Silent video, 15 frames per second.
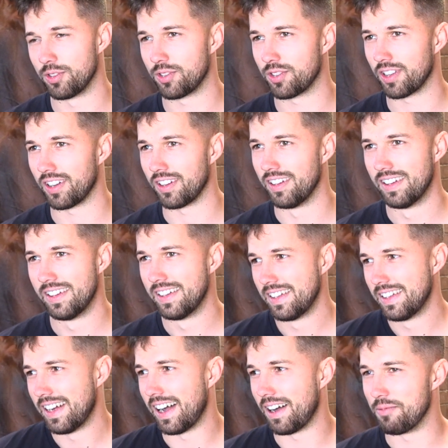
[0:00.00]
So,
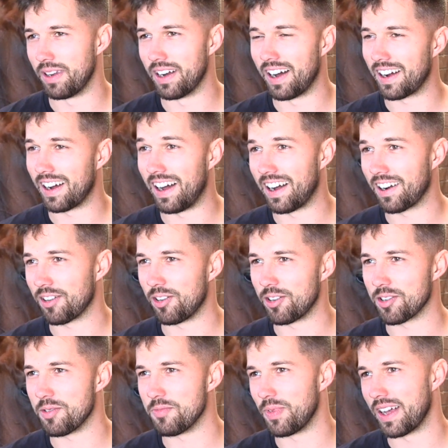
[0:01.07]
I mean, I, I can't
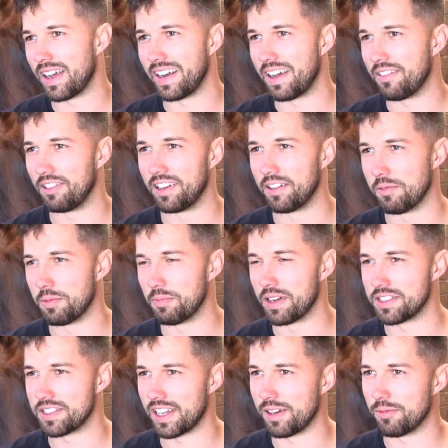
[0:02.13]
complain having him in my
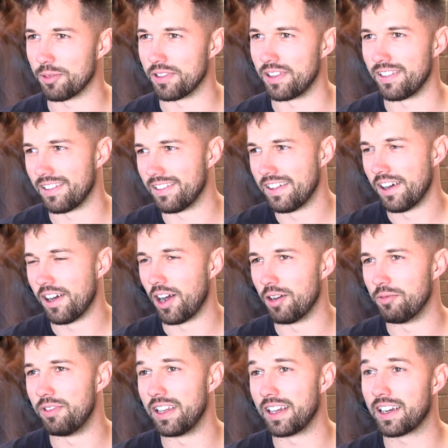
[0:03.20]
stable, and
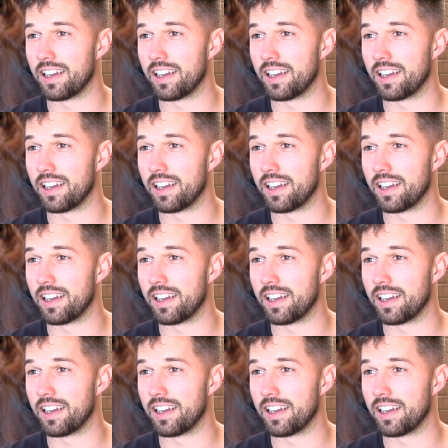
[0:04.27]
hopefully he